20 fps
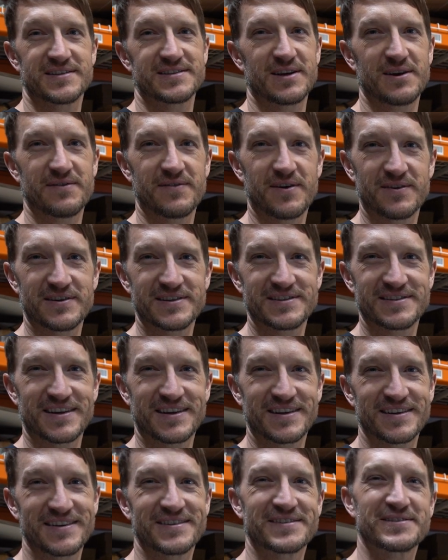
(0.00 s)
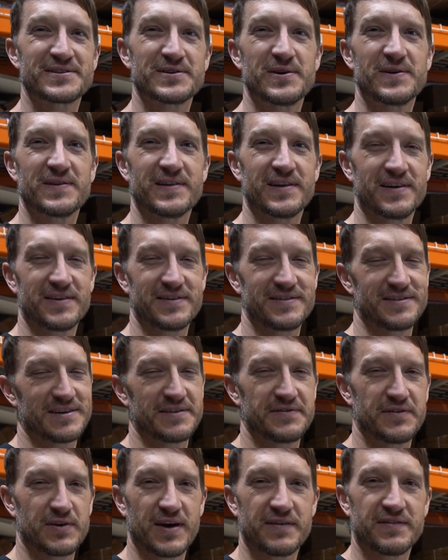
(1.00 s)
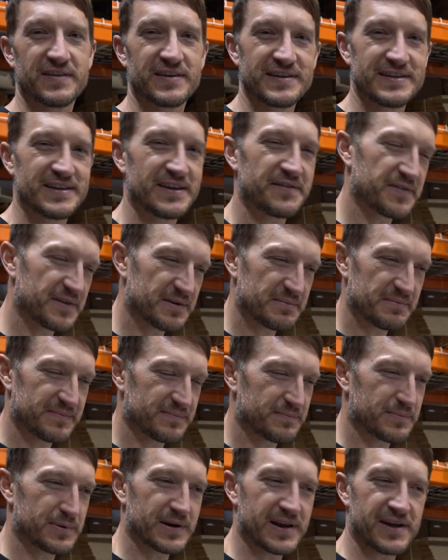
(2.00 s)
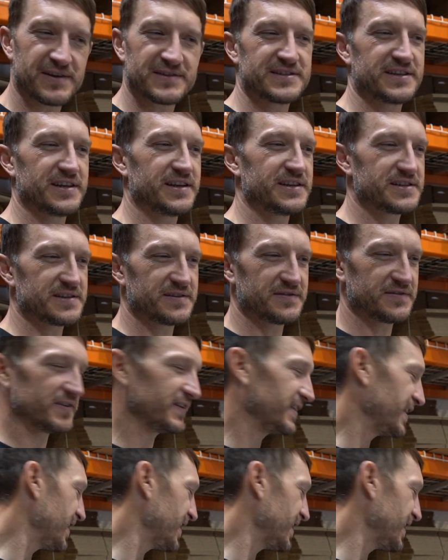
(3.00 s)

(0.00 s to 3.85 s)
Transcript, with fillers: that's how I've always said it, Asolo. If you have a different pronunciation for